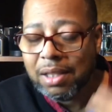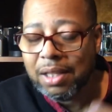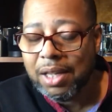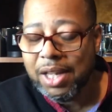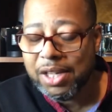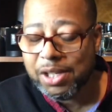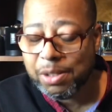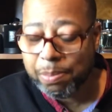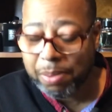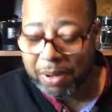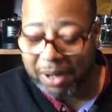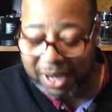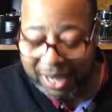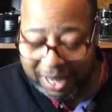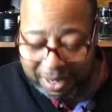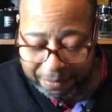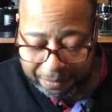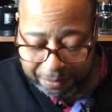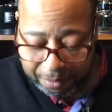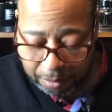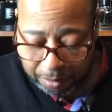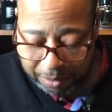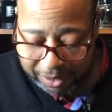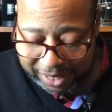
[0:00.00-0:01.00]
it's
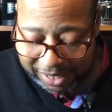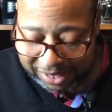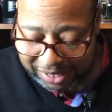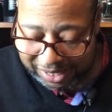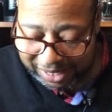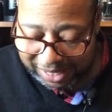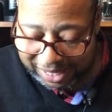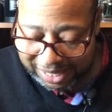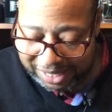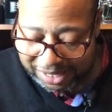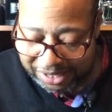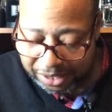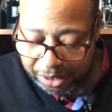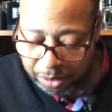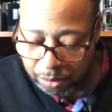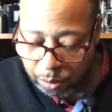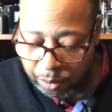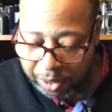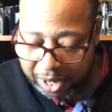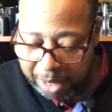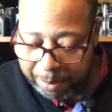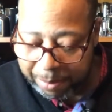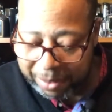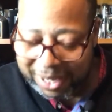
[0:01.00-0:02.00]
playful, it's easy to
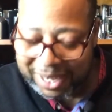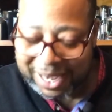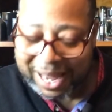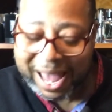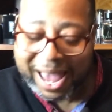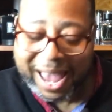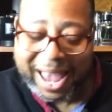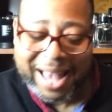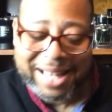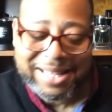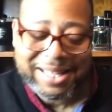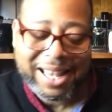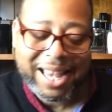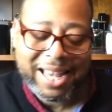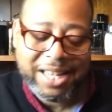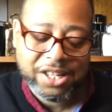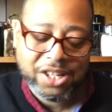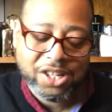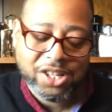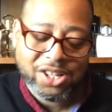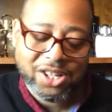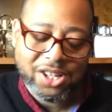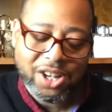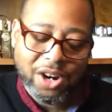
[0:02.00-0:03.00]
wear, but it has a
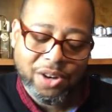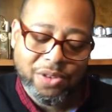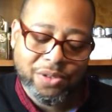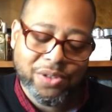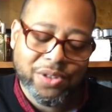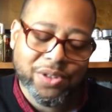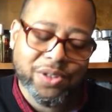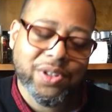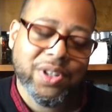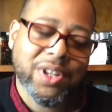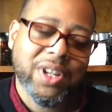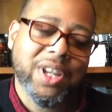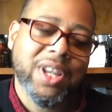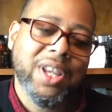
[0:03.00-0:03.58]
certain